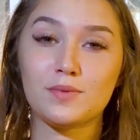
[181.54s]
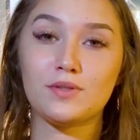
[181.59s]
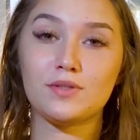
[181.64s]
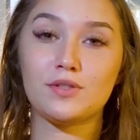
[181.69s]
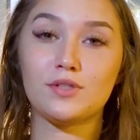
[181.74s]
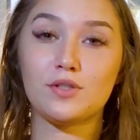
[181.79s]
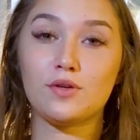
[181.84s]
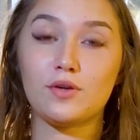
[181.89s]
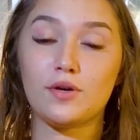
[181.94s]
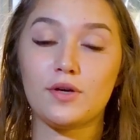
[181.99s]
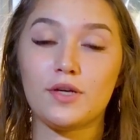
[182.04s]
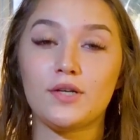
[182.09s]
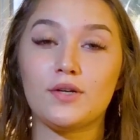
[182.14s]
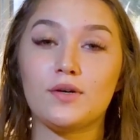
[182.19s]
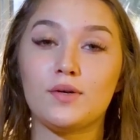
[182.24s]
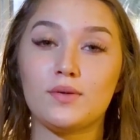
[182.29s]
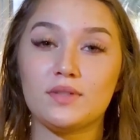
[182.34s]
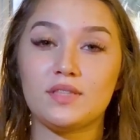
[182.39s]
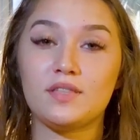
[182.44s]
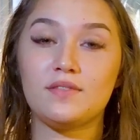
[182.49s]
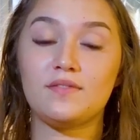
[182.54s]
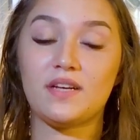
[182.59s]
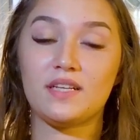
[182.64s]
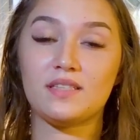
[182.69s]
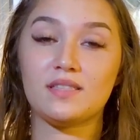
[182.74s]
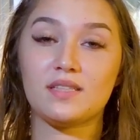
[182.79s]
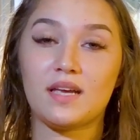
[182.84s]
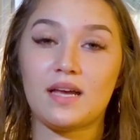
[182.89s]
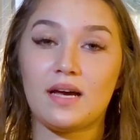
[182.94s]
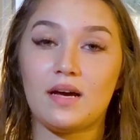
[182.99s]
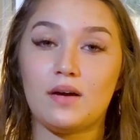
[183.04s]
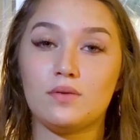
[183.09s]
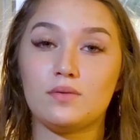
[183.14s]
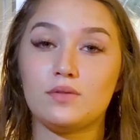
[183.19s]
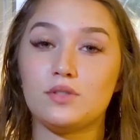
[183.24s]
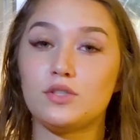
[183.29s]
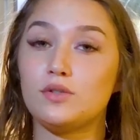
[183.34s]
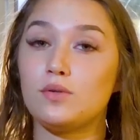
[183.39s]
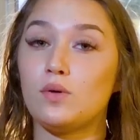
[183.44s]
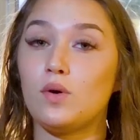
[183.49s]
to grow your OnlyFans account
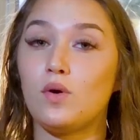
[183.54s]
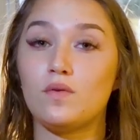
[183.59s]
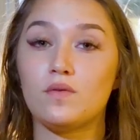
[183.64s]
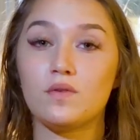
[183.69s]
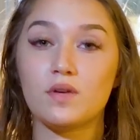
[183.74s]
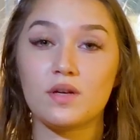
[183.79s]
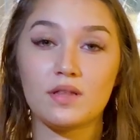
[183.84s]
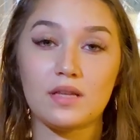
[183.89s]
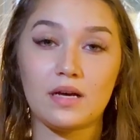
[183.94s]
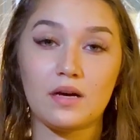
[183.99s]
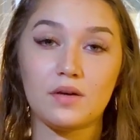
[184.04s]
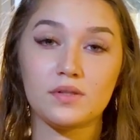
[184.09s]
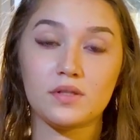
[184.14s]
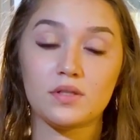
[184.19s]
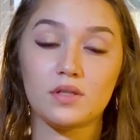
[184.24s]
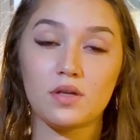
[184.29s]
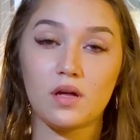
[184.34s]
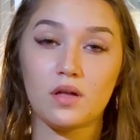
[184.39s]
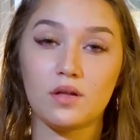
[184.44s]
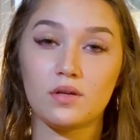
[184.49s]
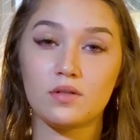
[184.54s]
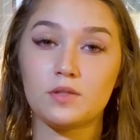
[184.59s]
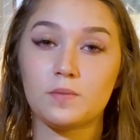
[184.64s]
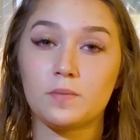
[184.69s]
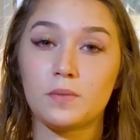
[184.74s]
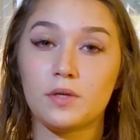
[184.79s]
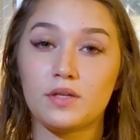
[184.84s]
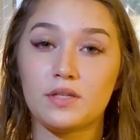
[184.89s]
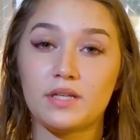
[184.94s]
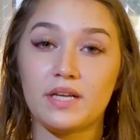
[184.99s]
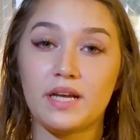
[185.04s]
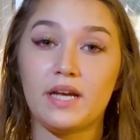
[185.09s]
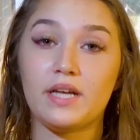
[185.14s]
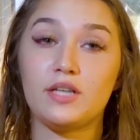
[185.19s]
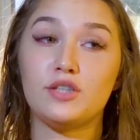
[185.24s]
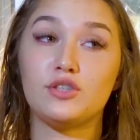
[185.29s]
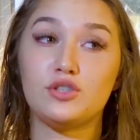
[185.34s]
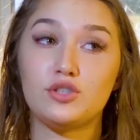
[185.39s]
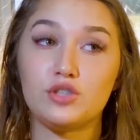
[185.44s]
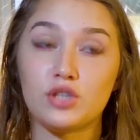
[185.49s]
to over $1,000 per day
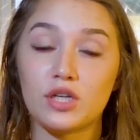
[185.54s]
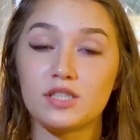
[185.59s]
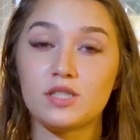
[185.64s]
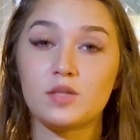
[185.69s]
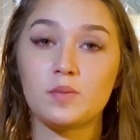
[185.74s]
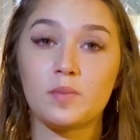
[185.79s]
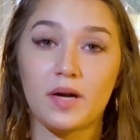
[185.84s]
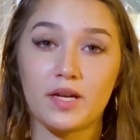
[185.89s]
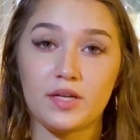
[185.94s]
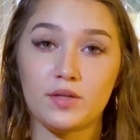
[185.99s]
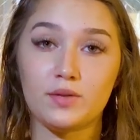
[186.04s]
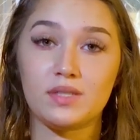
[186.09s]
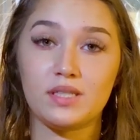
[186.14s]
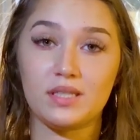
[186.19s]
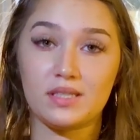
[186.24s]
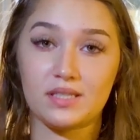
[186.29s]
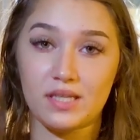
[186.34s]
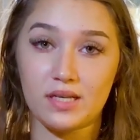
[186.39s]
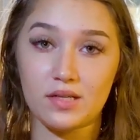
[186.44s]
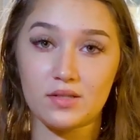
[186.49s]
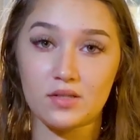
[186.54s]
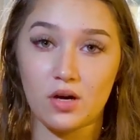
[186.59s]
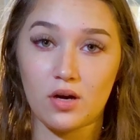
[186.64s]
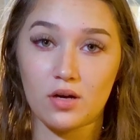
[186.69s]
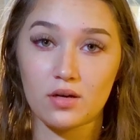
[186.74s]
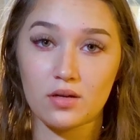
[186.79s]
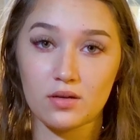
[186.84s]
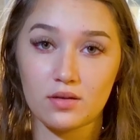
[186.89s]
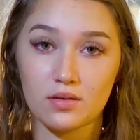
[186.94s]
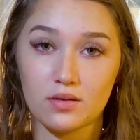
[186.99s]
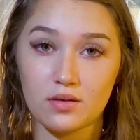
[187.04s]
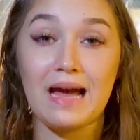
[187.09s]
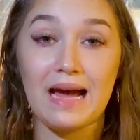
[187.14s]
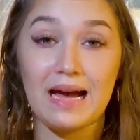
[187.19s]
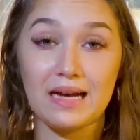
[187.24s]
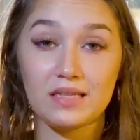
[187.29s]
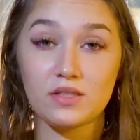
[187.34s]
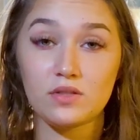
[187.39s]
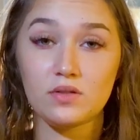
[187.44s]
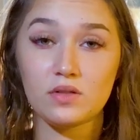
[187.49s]
just by using TikTok.
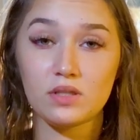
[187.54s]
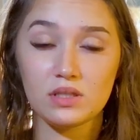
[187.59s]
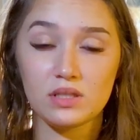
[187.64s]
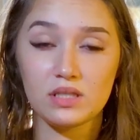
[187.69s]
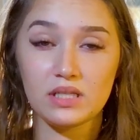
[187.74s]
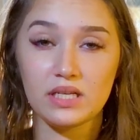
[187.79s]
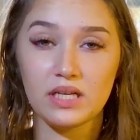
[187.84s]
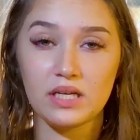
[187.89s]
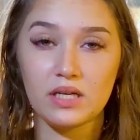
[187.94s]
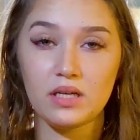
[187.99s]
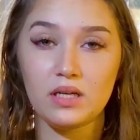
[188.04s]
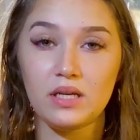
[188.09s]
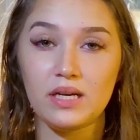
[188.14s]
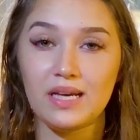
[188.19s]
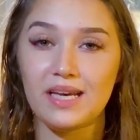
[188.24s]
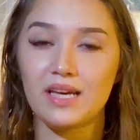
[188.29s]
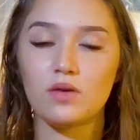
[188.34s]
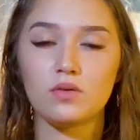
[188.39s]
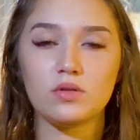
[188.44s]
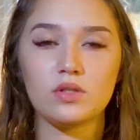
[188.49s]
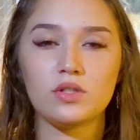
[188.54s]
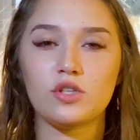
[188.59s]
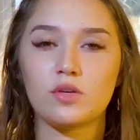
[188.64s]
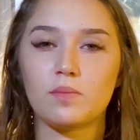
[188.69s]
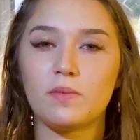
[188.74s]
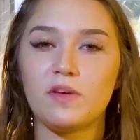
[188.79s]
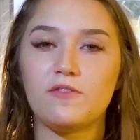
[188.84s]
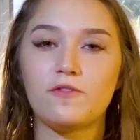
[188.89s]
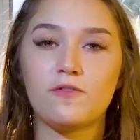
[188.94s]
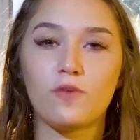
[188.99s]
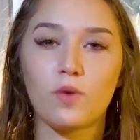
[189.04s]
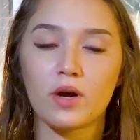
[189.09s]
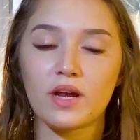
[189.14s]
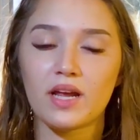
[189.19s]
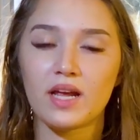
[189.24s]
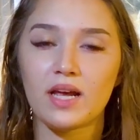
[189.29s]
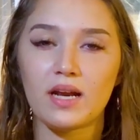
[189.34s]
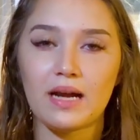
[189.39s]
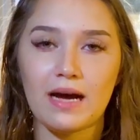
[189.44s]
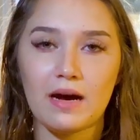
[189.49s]
As you can see, it only took me
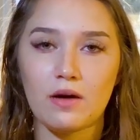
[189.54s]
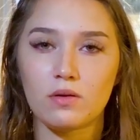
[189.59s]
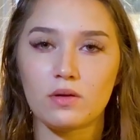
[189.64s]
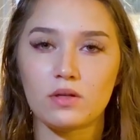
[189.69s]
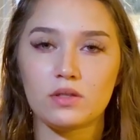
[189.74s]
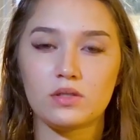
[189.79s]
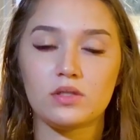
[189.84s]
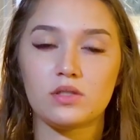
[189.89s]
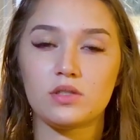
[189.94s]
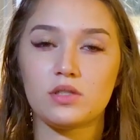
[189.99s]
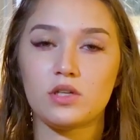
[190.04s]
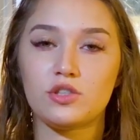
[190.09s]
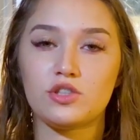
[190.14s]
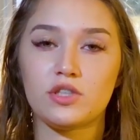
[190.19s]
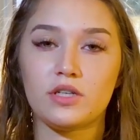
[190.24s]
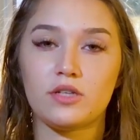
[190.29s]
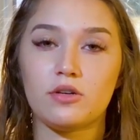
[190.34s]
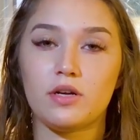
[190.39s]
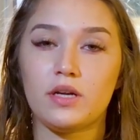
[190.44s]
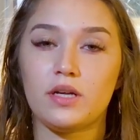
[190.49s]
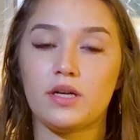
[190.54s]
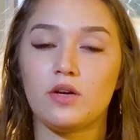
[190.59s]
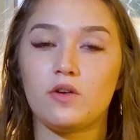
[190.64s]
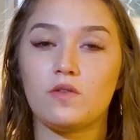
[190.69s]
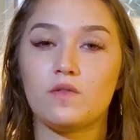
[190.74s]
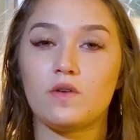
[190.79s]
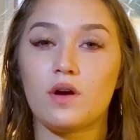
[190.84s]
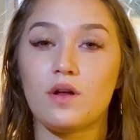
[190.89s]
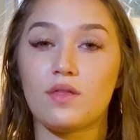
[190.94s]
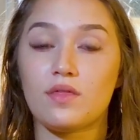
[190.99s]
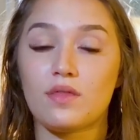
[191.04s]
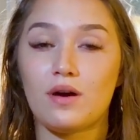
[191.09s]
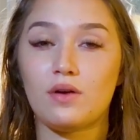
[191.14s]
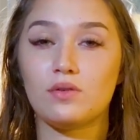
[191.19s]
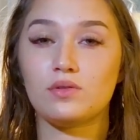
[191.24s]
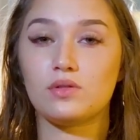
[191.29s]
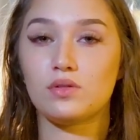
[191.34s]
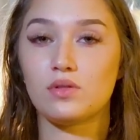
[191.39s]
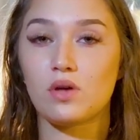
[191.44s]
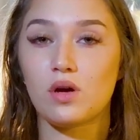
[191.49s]
48 hours to start generating over
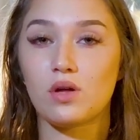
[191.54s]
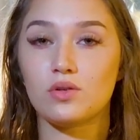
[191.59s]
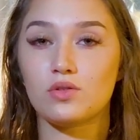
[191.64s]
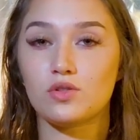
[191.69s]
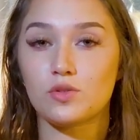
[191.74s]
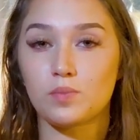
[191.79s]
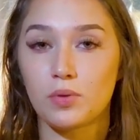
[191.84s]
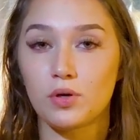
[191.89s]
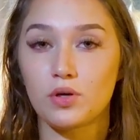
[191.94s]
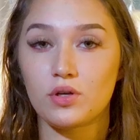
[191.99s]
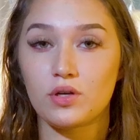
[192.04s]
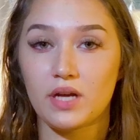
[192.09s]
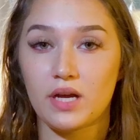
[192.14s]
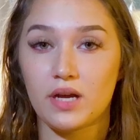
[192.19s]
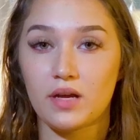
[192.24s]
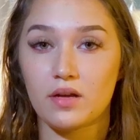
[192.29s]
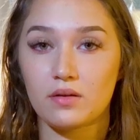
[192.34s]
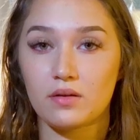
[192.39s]
$1,000 per day.